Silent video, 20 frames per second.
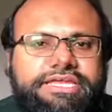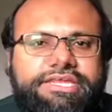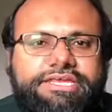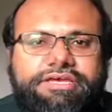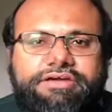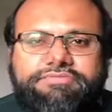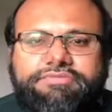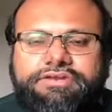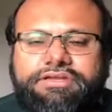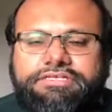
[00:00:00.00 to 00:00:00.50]

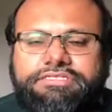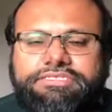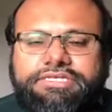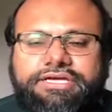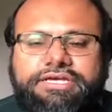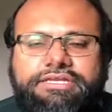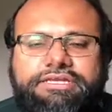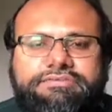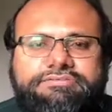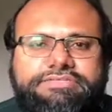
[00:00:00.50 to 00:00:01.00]
up on a
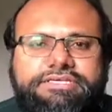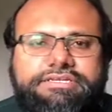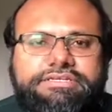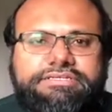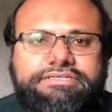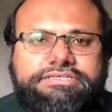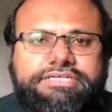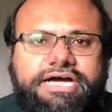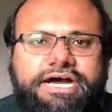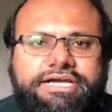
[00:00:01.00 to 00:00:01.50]
ton of
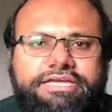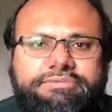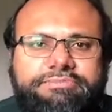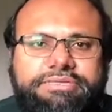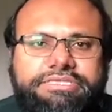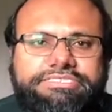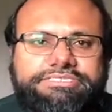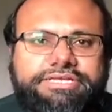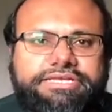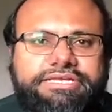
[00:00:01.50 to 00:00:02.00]
your
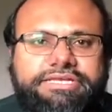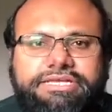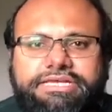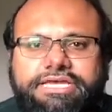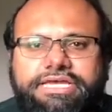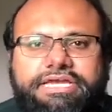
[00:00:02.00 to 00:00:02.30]
documents, right?